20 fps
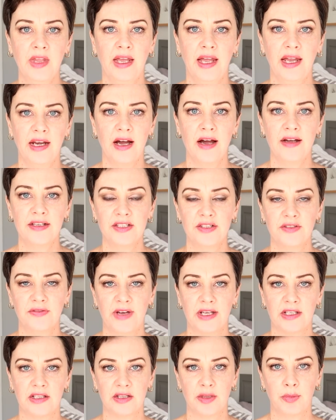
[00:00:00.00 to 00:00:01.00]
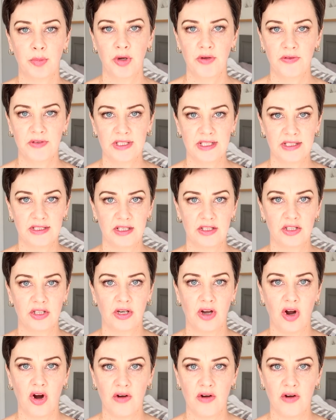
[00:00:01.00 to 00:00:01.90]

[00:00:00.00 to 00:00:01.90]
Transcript: And I just found it the perfect addition